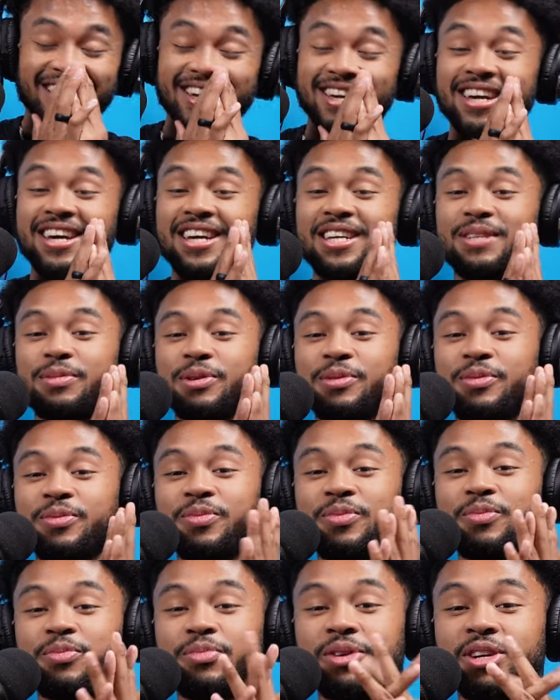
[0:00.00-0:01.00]
Yeah, he's yeah.
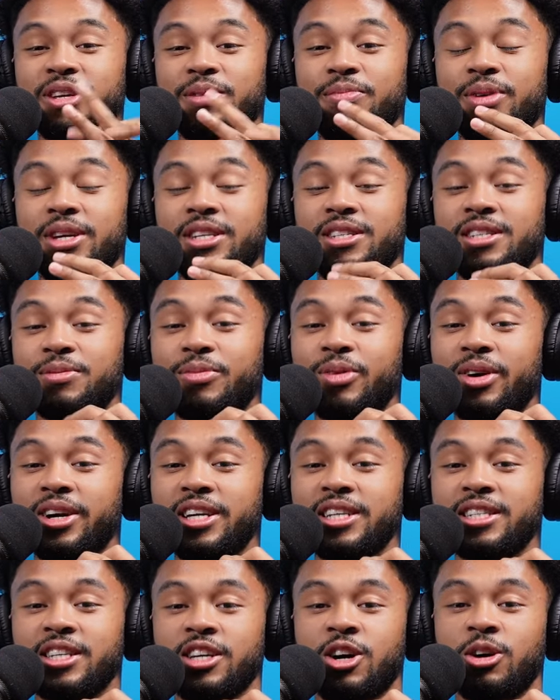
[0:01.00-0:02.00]
been pretty yeah. busy, bro.
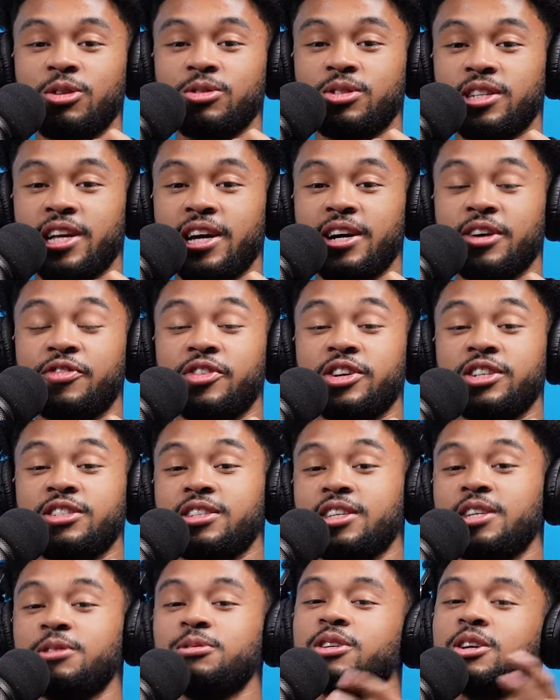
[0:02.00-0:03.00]
He's a coach now
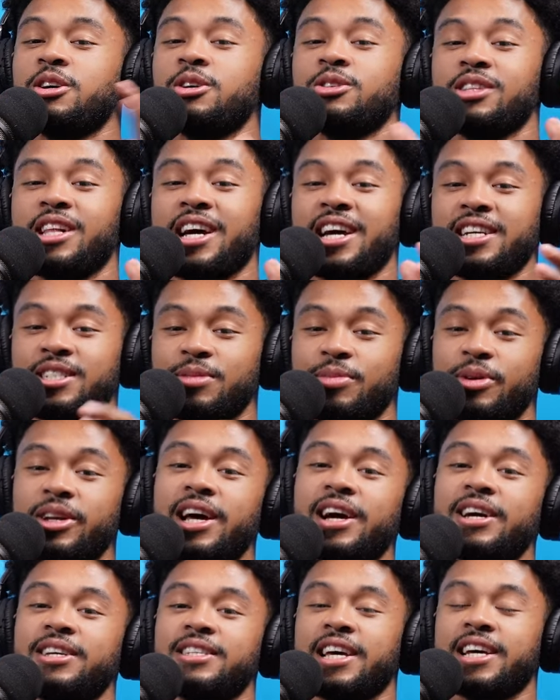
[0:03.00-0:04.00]
officially. He was a coach last year, but
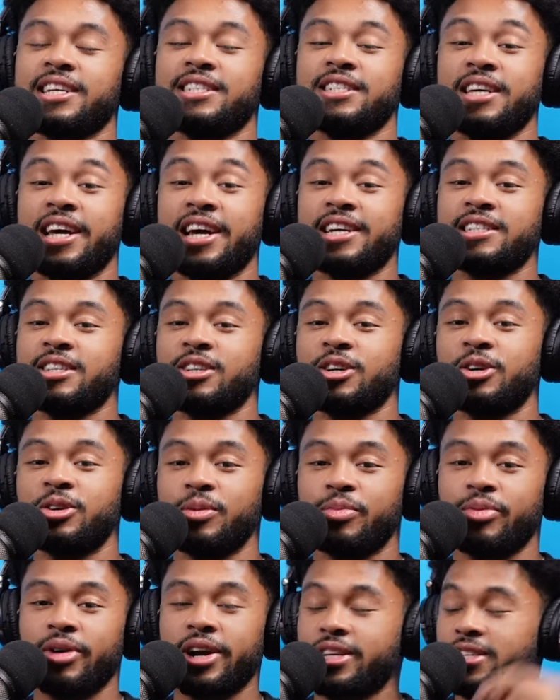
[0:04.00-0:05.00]
now yeah. he's actually has to go
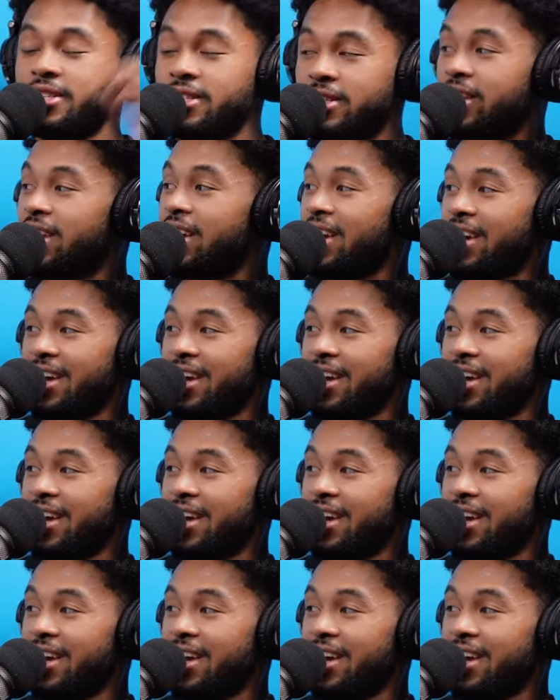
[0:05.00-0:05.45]
to practice.